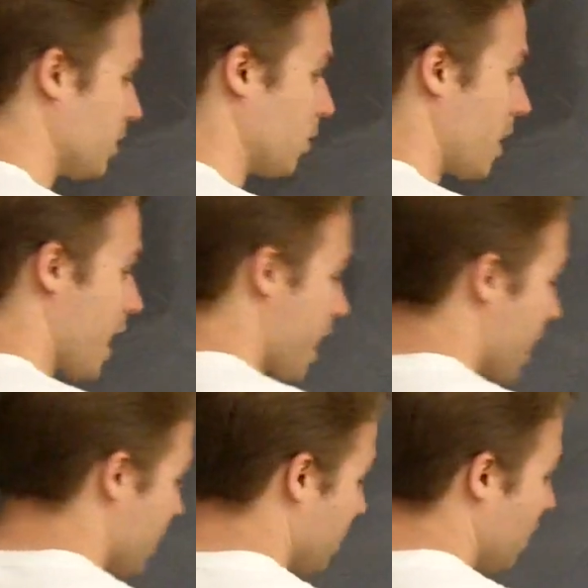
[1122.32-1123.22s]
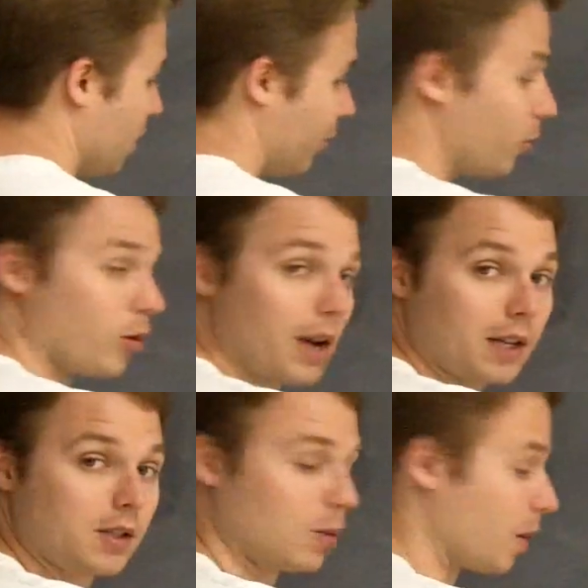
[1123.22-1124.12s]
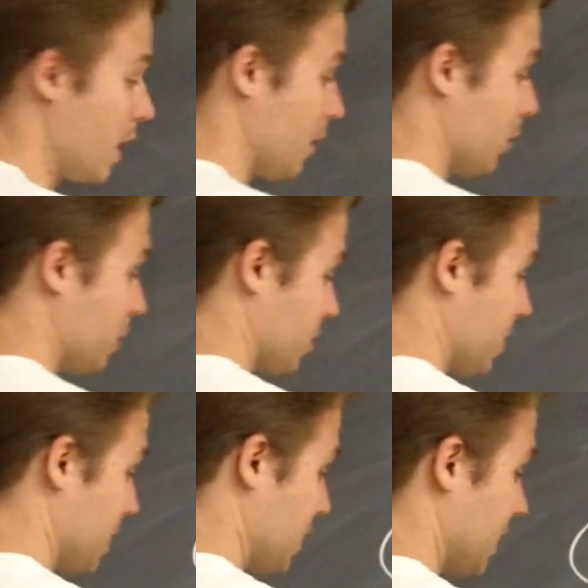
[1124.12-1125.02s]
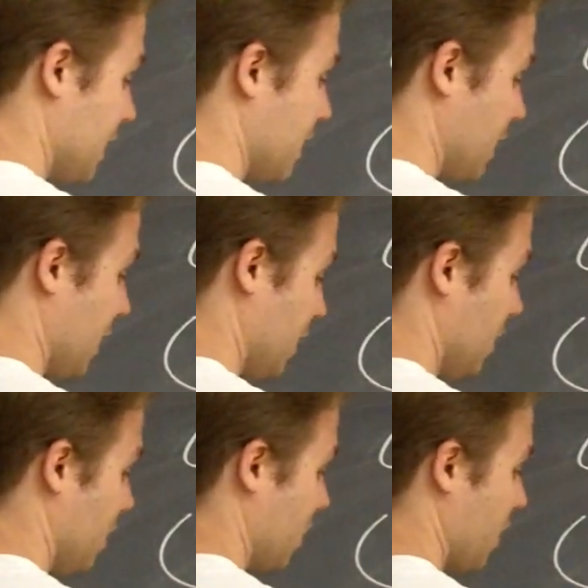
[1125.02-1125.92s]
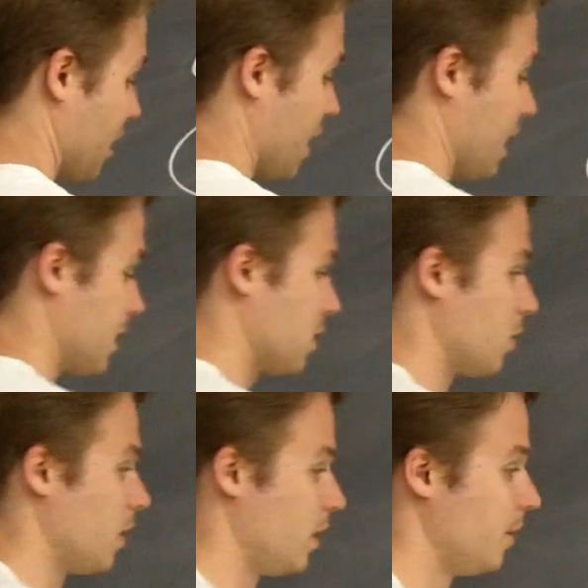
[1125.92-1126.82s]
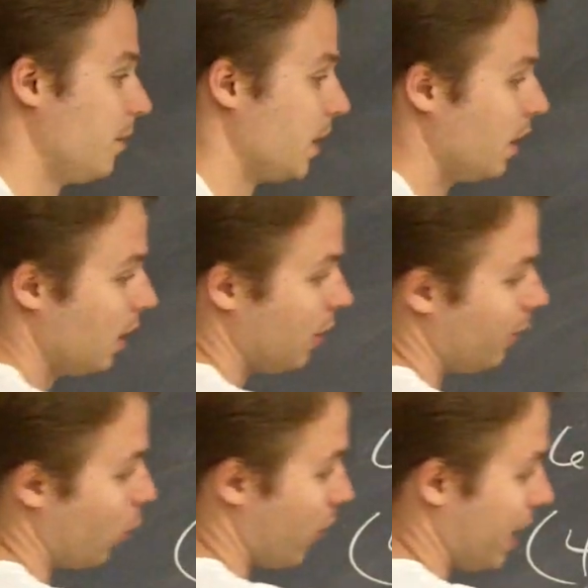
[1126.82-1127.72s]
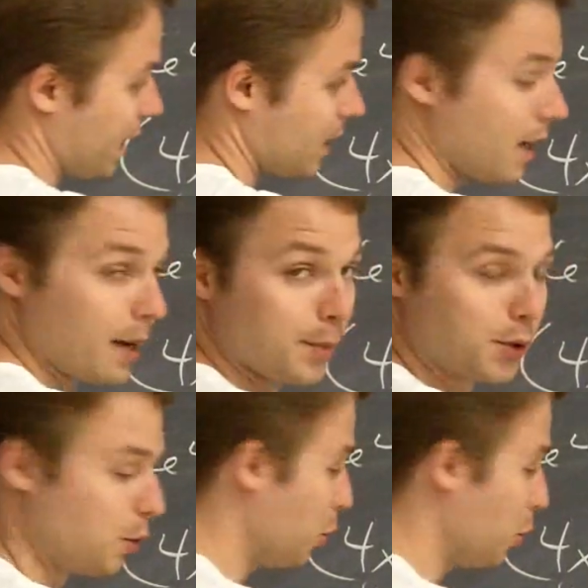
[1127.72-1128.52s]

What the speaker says: one's okay. 4x squared will just be 16x squared. 4x times